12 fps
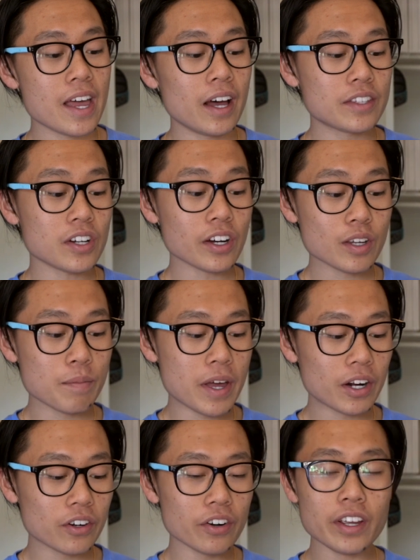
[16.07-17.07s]
a
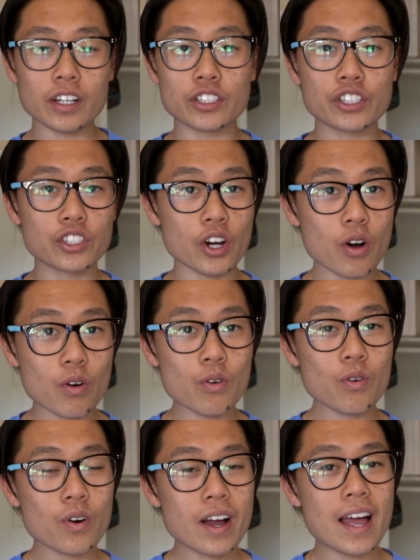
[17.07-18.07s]
documentary, a
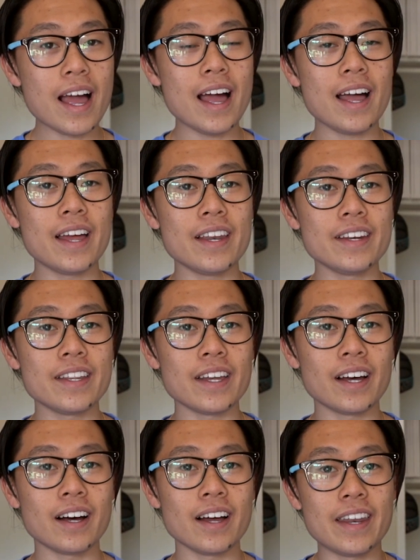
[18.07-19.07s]
show, and
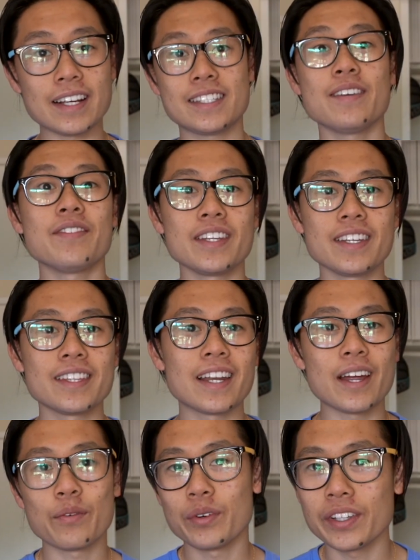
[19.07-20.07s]
an activity that
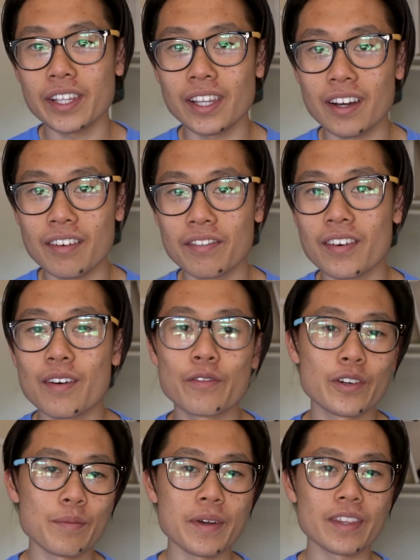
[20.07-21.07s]
I really love
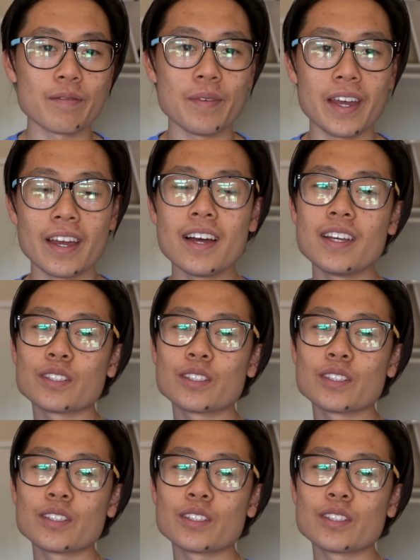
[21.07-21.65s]
for the month of May.